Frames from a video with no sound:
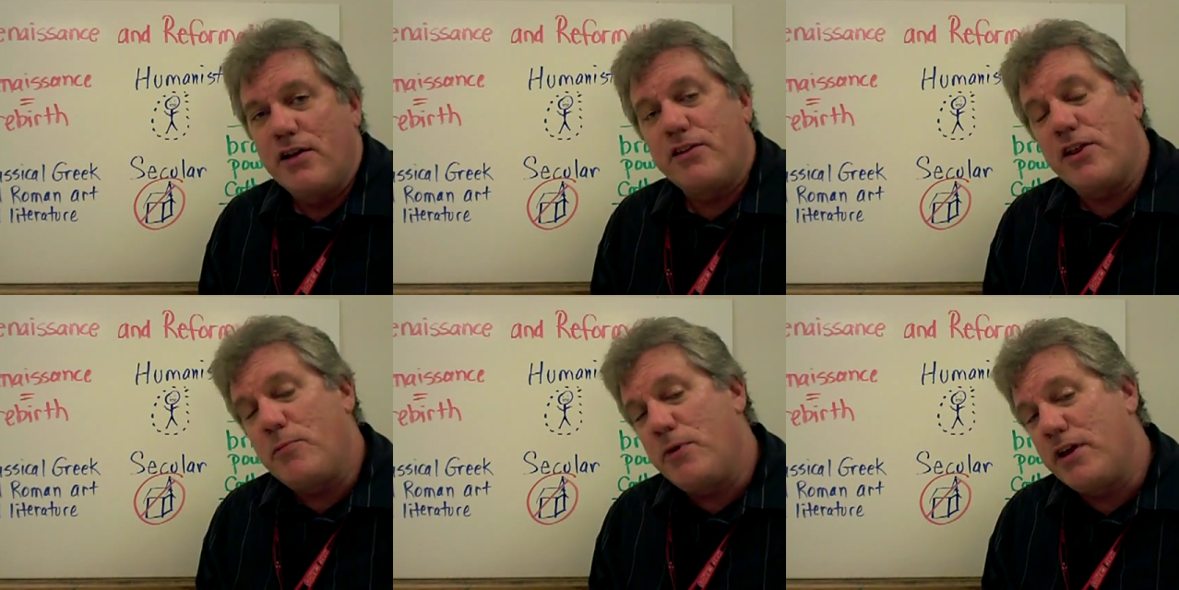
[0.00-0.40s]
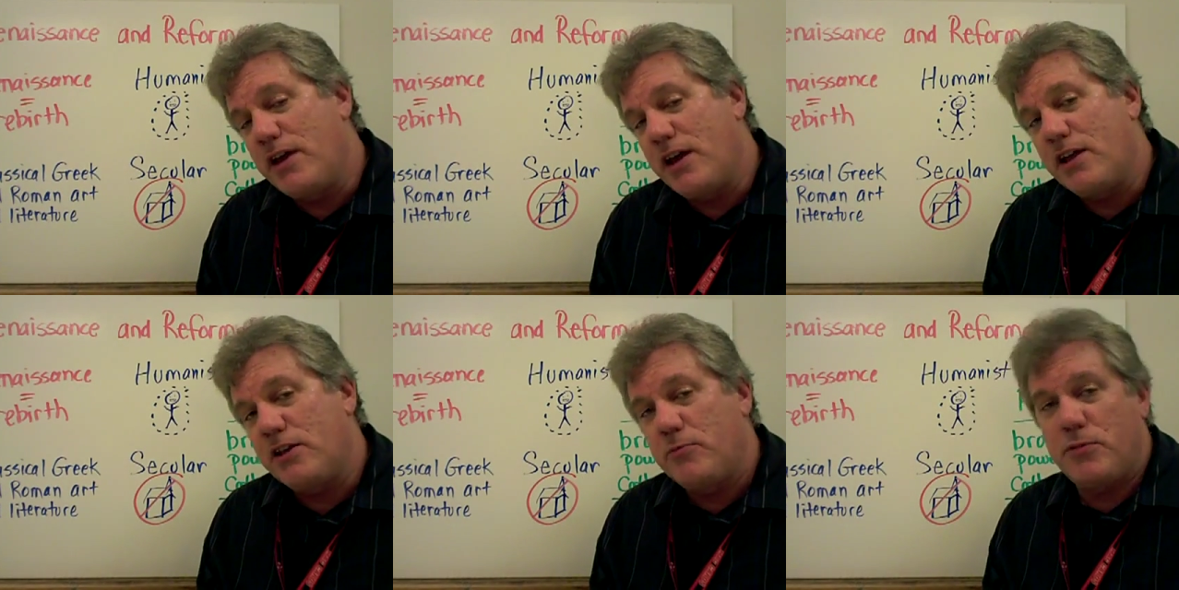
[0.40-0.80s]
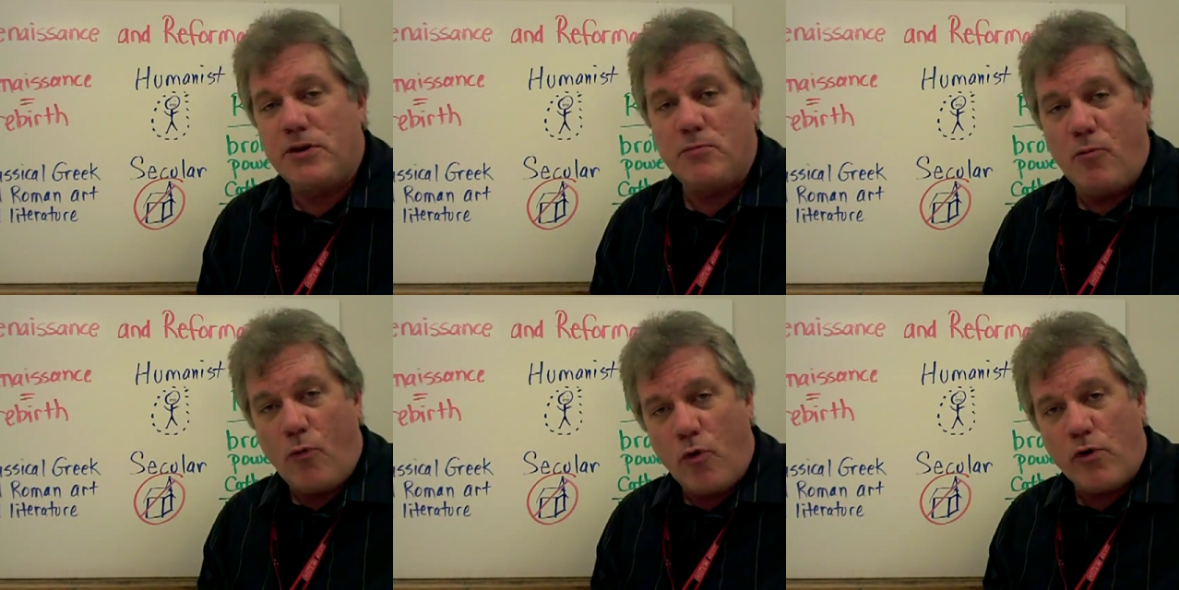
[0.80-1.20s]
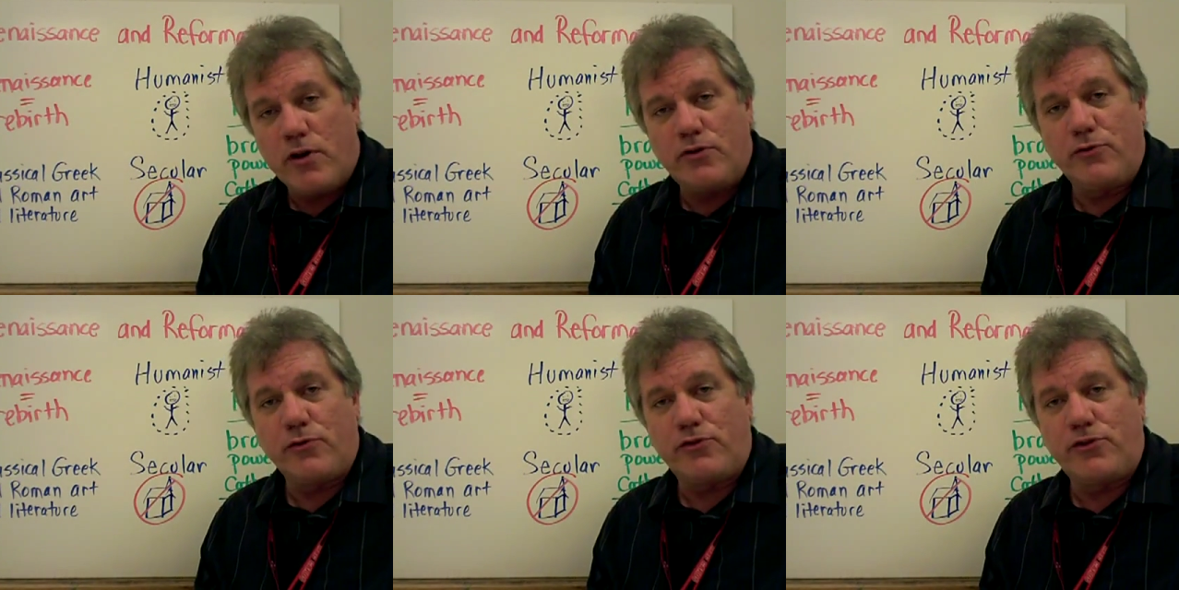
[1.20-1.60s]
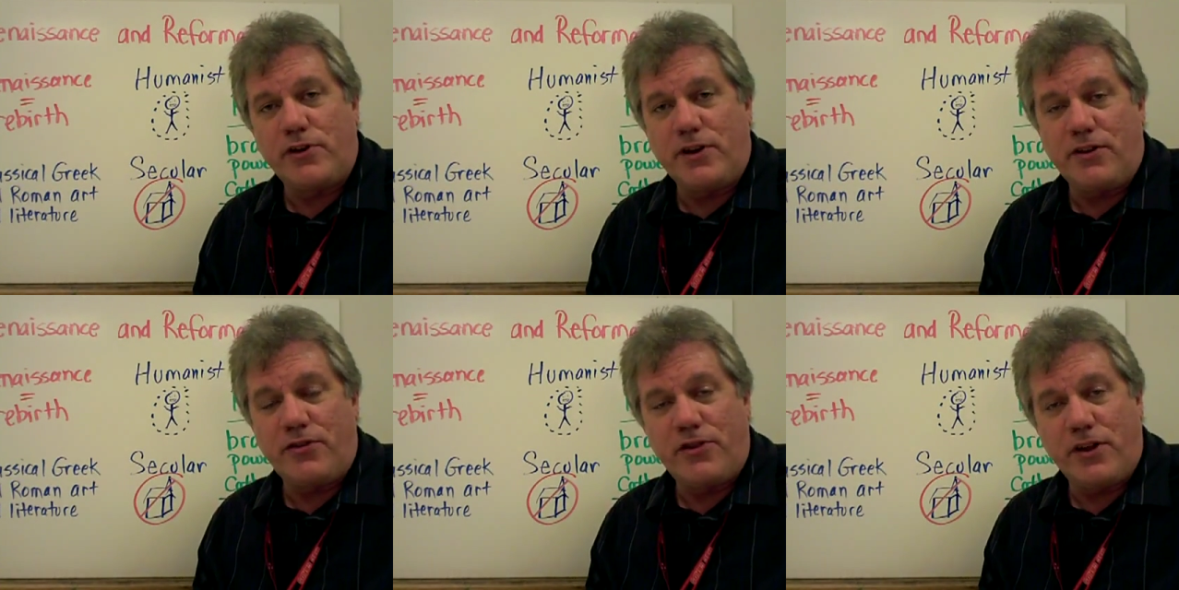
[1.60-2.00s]
They began to be more
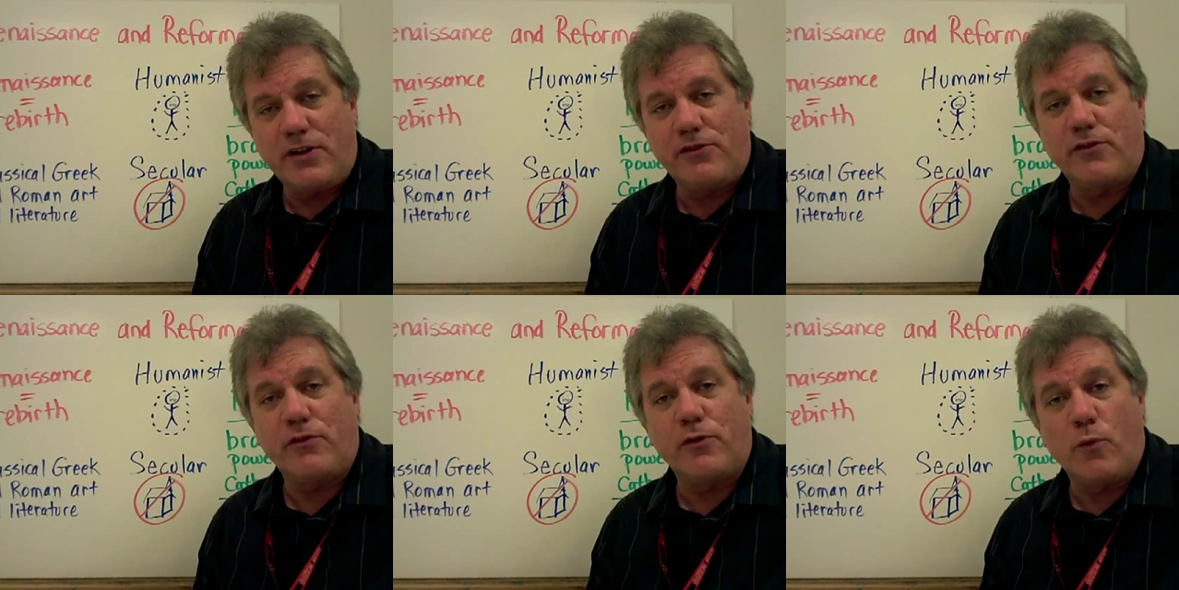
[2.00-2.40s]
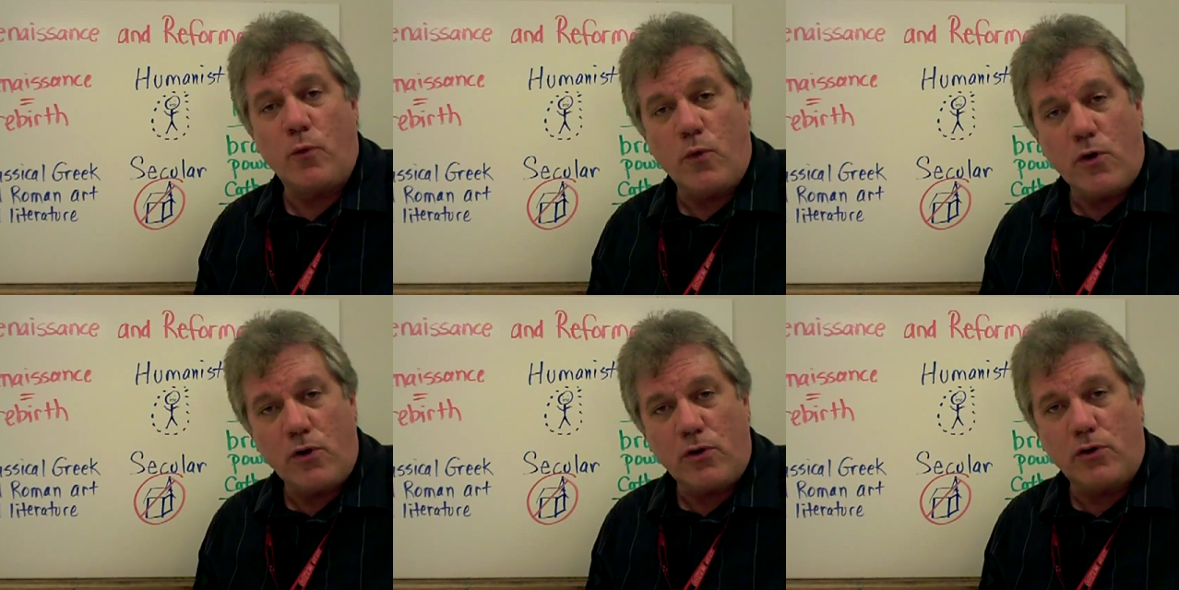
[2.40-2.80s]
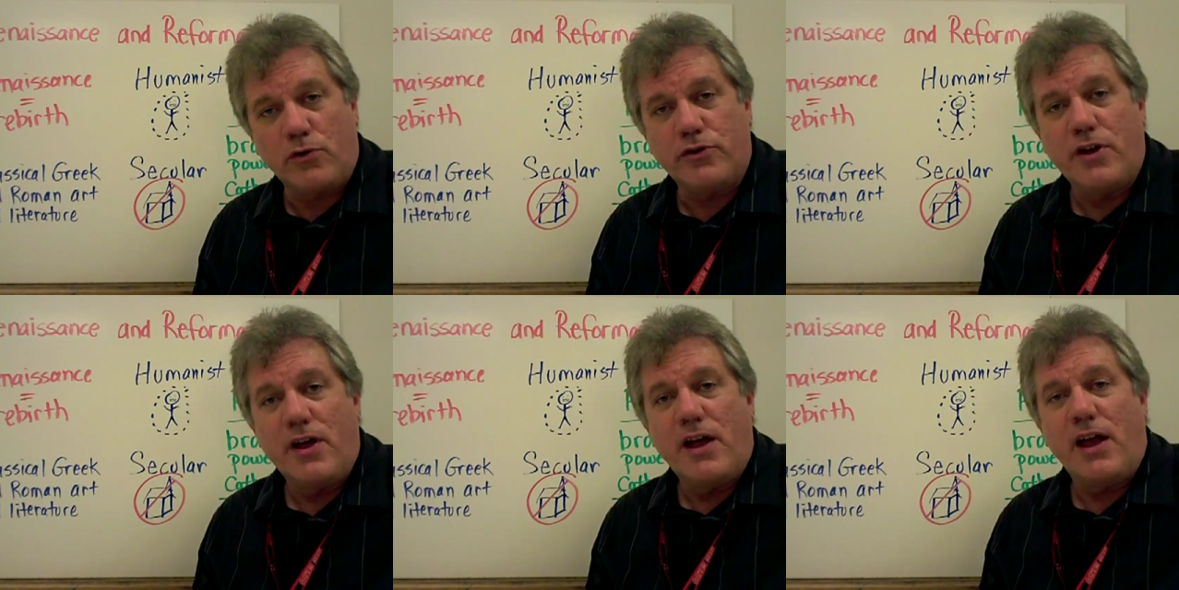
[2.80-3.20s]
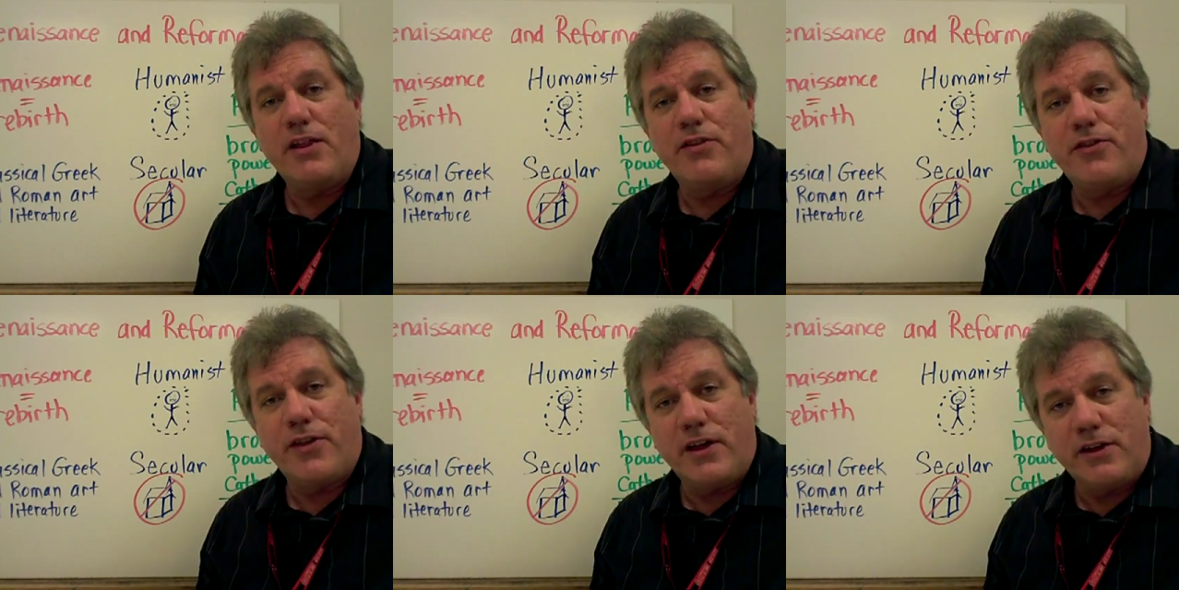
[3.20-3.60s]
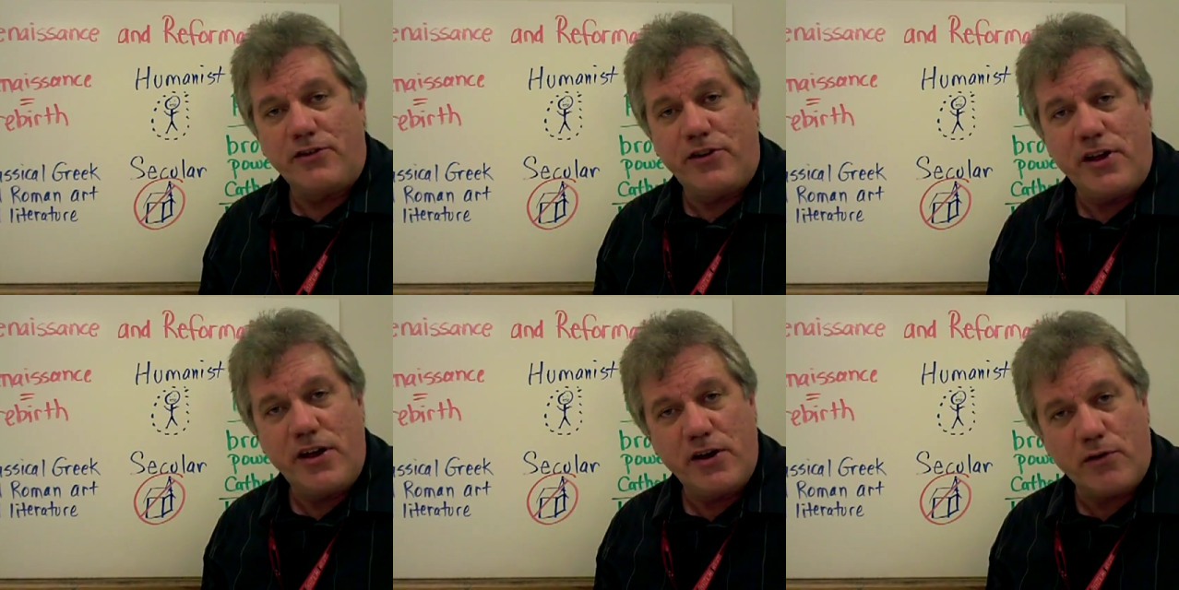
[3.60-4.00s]
interested in things of the world and things
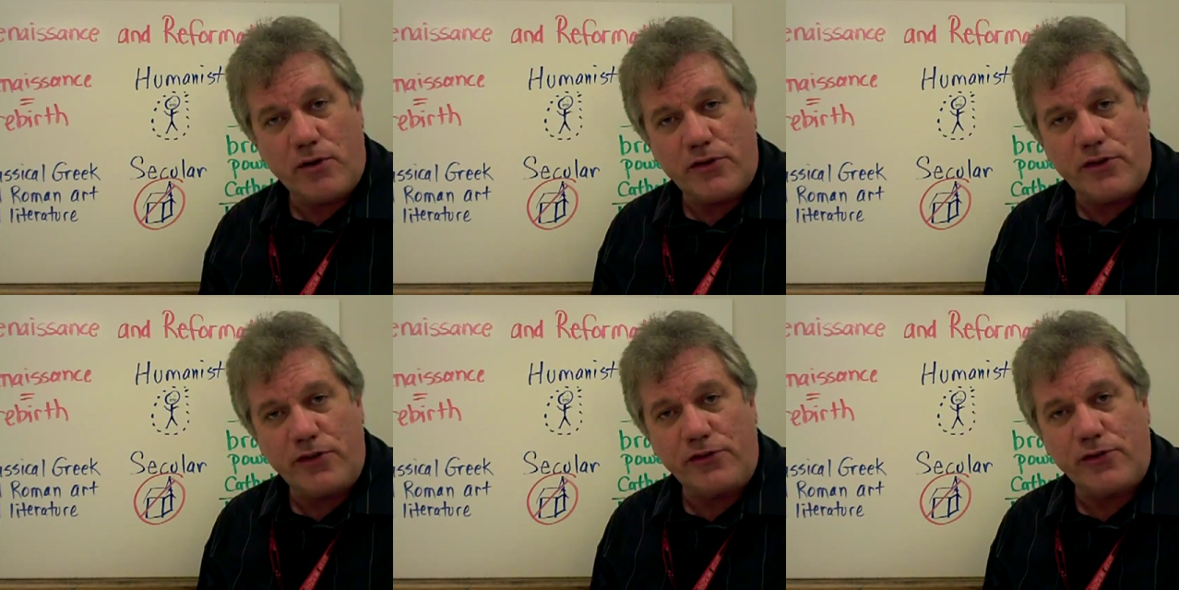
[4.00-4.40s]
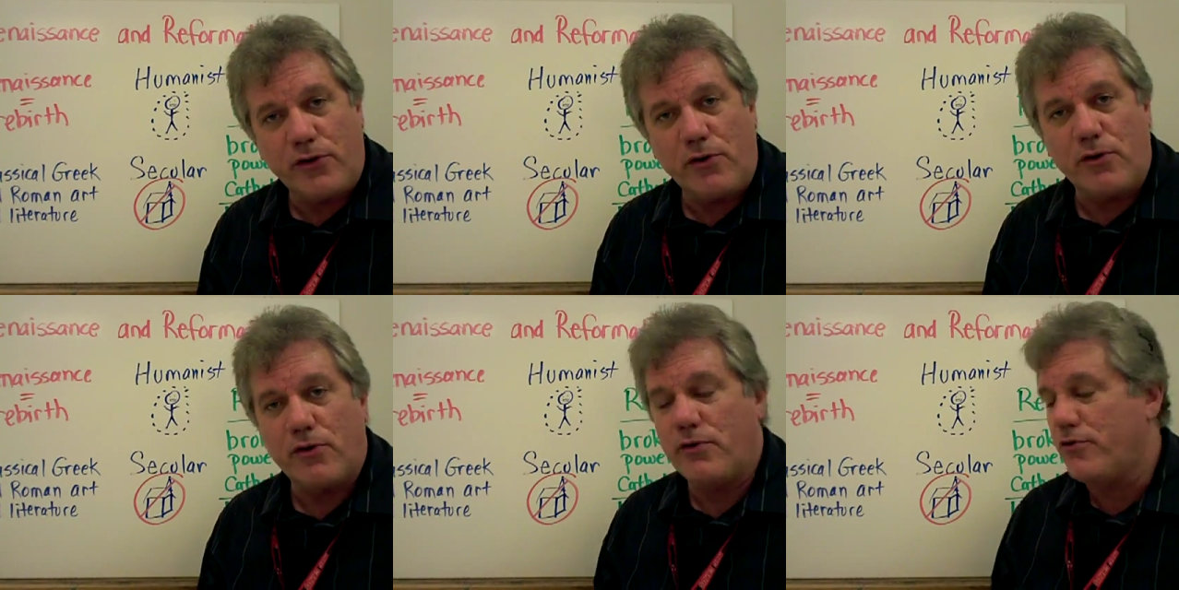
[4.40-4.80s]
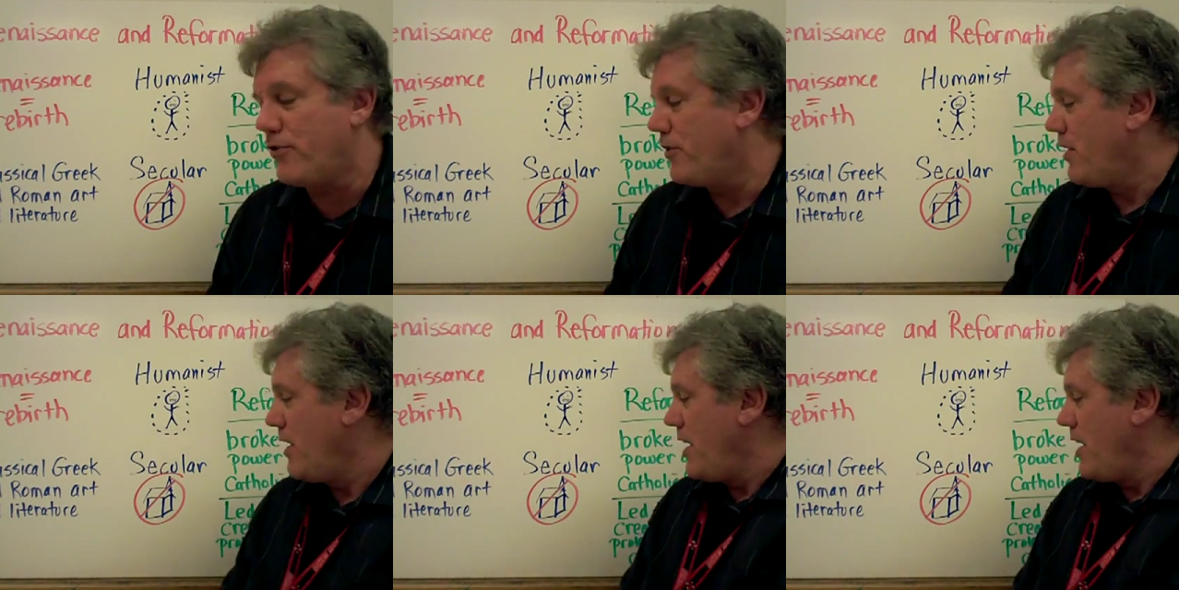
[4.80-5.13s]
here on this earth,